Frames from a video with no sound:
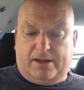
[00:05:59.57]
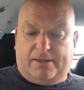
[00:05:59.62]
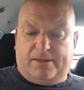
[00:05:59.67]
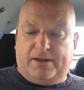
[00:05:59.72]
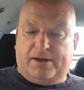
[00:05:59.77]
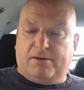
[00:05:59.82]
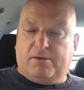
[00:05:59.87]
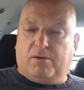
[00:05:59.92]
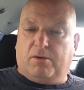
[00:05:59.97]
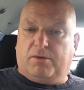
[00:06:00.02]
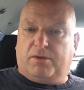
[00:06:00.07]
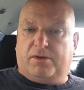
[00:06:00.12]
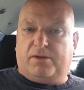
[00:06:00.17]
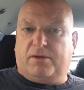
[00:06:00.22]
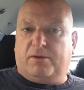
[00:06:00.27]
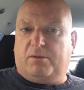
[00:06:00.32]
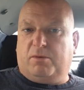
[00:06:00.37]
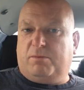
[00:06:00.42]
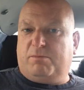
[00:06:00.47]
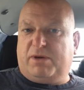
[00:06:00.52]
they know that
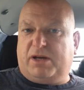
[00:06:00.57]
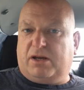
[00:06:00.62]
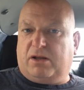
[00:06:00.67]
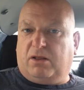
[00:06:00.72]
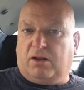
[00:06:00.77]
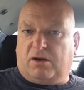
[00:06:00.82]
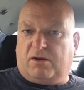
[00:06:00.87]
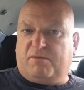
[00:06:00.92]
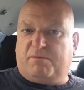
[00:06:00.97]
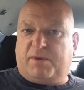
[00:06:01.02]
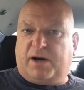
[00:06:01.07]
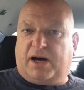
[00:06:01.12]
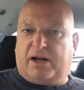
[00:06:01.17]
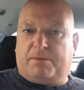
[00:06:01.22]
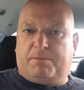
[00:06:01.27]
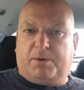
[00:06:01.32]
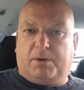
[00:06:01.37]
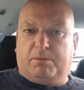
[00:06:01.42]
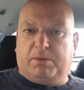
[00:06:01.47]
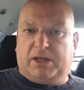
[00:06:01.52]
would be a lot of
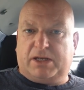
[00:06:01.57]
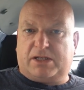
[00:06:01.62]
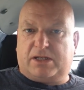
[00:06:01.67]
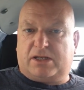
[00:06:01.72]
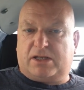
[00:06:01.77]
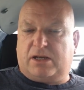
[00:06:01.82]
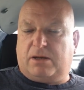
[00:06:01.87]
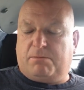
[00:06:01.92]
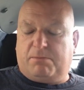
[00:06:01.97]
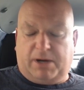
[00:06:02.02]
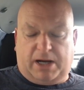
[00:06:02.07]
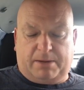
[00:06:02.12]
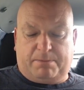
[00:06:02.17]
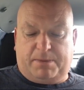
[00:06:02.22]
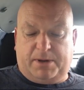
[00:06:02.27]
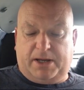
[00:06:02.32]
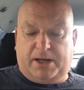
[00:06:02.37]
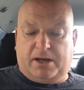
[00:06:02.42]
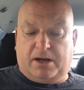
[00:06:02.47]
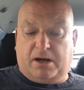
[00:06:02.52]
bad publicity and bad
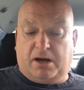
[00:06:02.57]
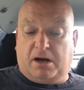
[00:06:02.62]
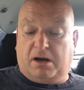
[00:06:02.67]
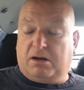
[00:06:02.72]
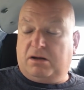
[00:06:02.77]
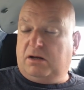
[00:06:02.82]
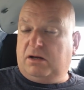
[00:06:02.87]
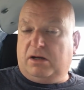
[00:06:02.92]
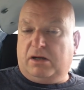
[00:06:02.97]
PR